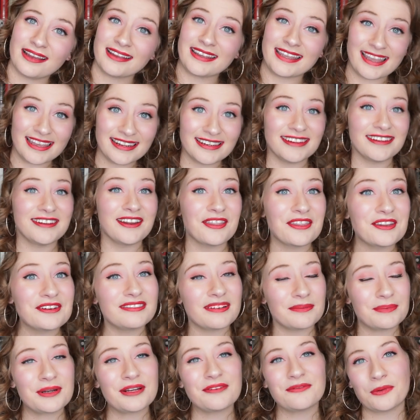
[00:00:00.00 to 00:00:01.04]
Again, another
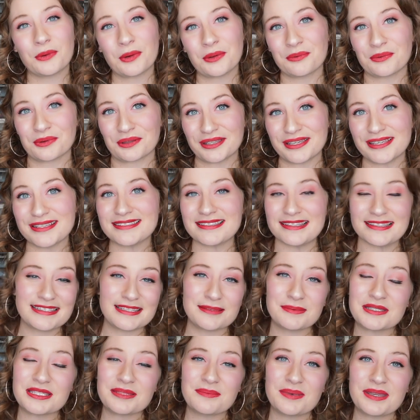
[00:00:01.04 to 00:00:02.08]
February 4th release. It
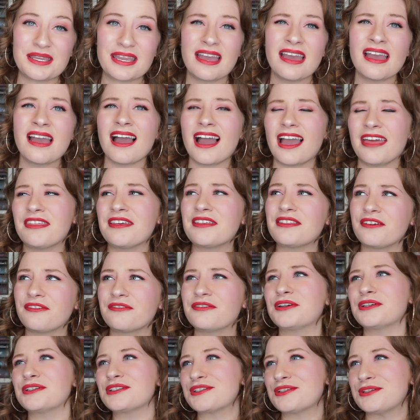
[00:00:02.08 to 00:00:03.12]
seems to be, I think the
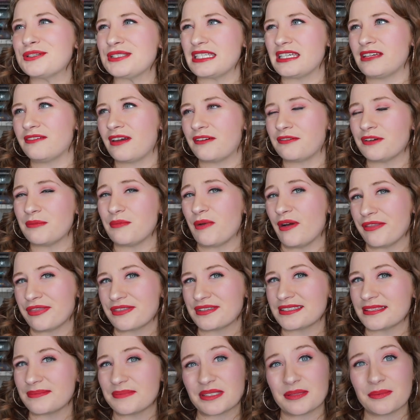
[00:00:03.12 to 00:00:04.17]
first Tuesday of every
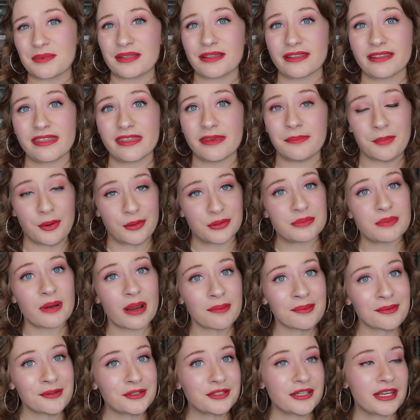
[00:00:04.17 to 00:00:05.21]
month seems to be like the most
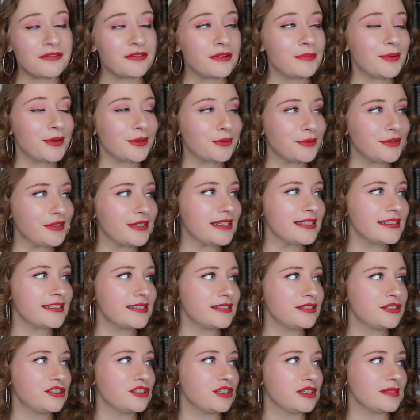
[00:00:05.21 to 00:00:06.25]
popular day for book
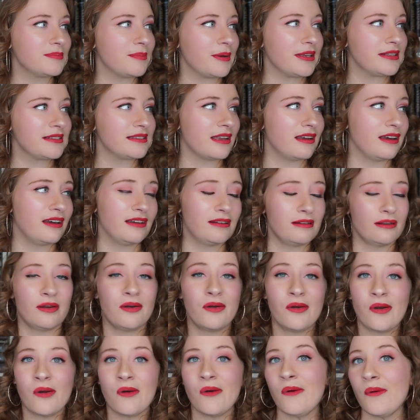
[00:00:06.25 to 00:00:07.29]
releases just based on
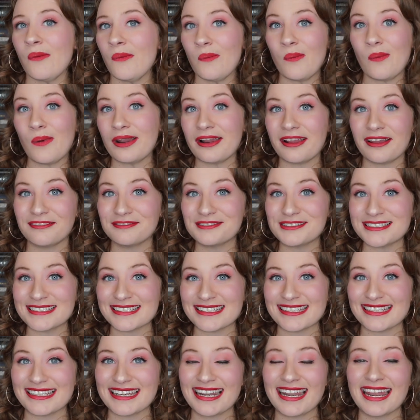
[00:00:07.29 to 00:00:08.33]
what I've
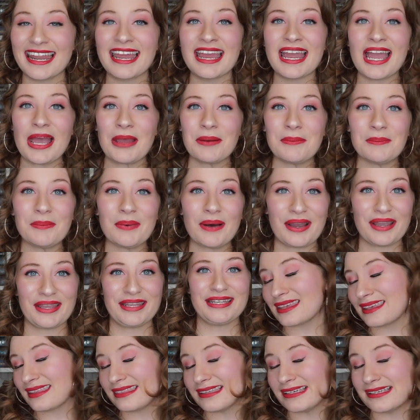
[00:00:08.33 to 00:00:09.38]
seen,
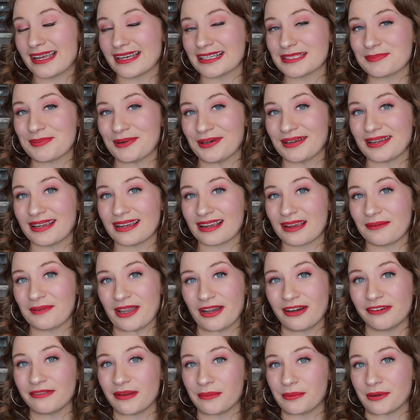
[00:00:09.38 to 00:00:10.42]
but the next book coming
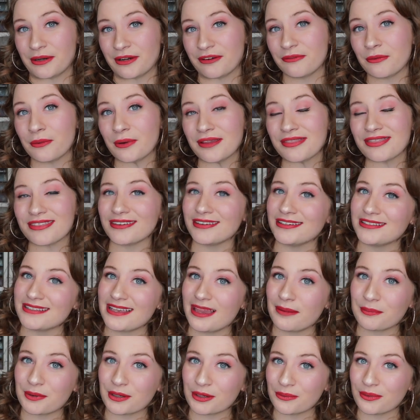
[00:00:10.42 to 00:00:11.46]
out on February 4th is
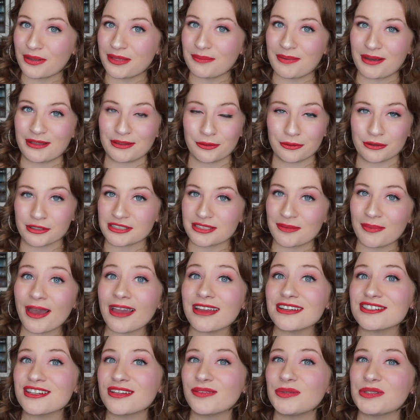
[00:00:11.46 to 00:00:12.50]
Ember Queen by Laura
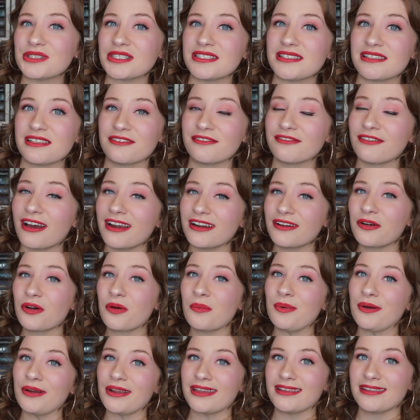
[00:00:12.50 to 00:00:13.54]
Sebastian, which is the final
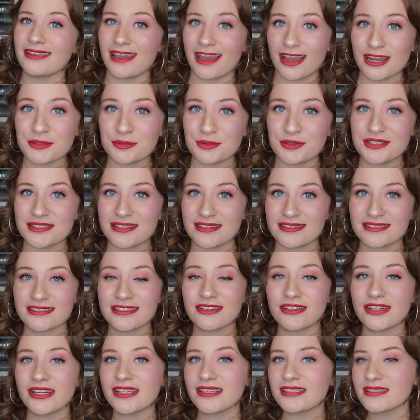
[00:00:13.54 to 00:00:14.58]
book in the Ash Princess
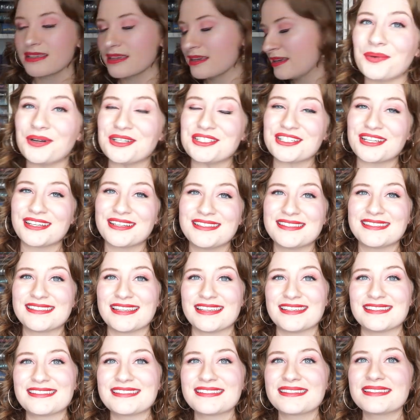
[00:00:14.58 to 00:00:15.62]
series, which
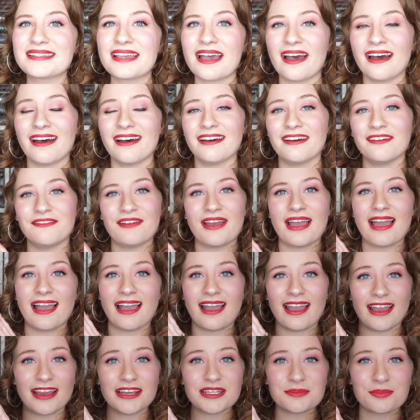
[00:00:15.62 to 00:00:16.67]
consists of
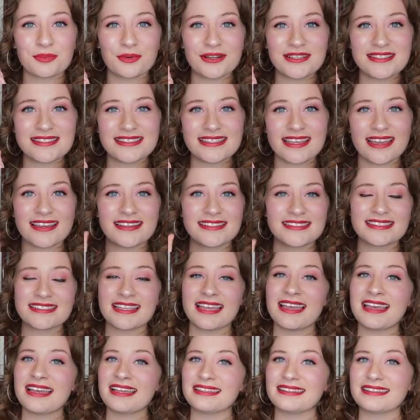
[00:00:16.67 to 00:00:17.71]
Ash Princess,
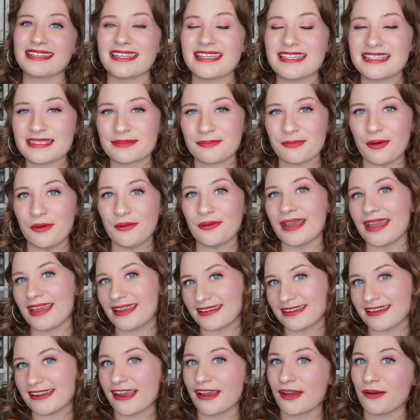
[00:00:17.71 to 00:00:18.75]
Lady Smoke,
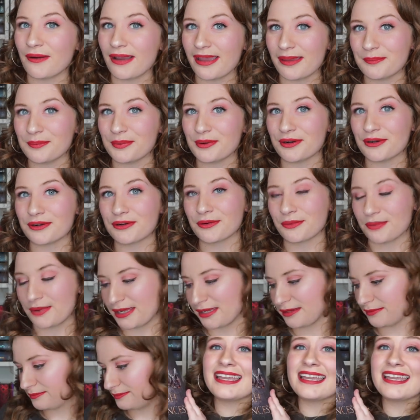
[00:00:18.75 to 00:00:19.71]
and now Ember Queen.